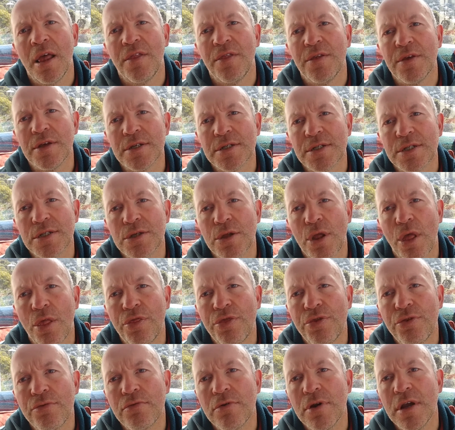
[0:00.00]
There's
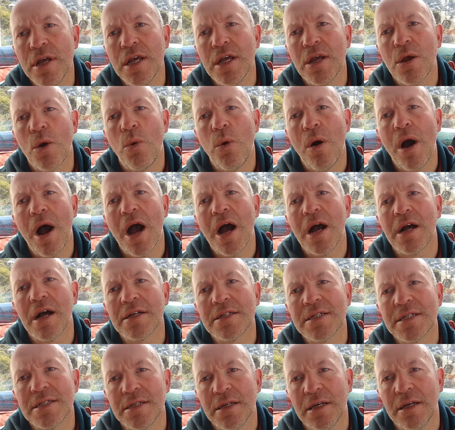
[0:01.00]
3
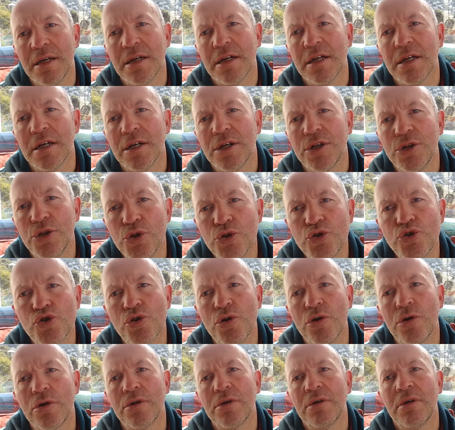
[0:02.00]
quarks and a
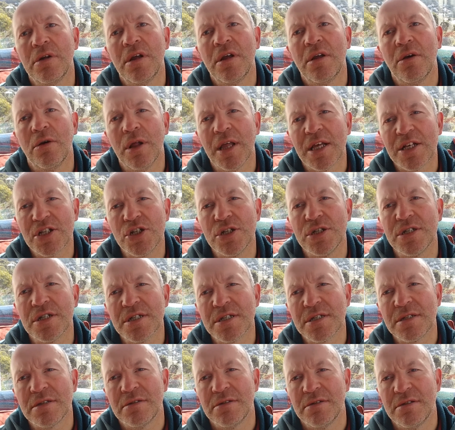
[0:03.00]
neutron, actually
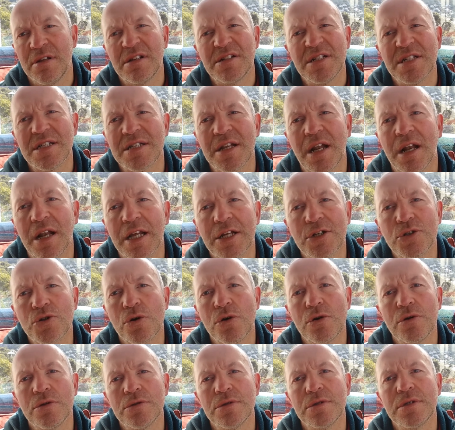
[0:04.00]
they're just
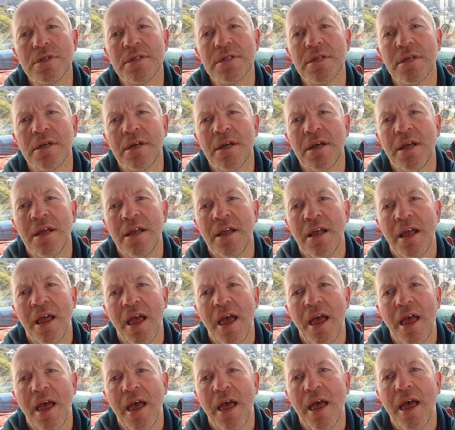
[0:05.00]
electrons,
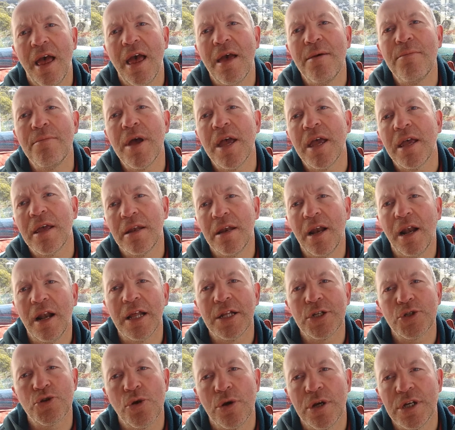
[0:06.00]
and make an
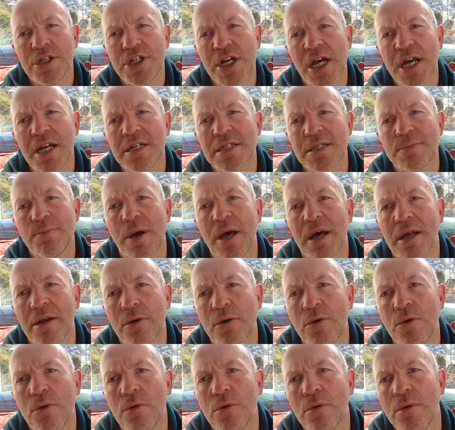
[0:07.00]
electron-Janus
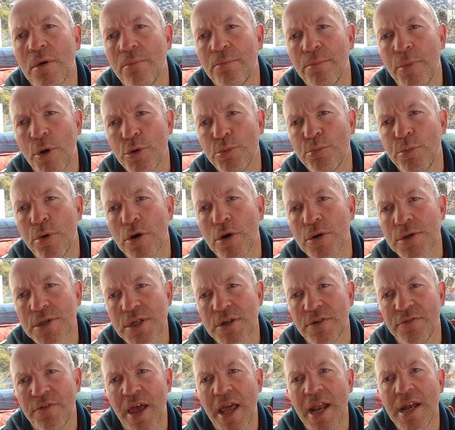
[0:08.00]
particle, both
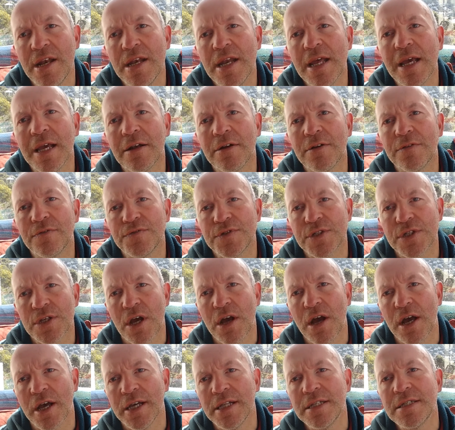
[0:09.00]
positive and negative
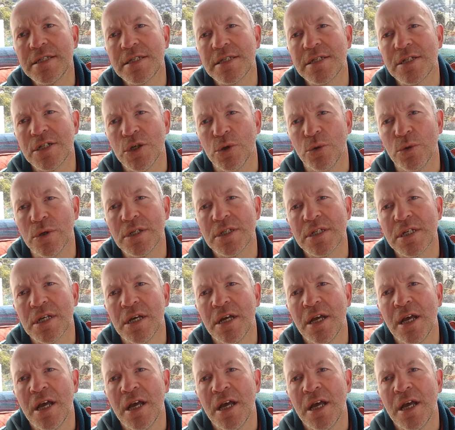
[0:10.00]
sides to it,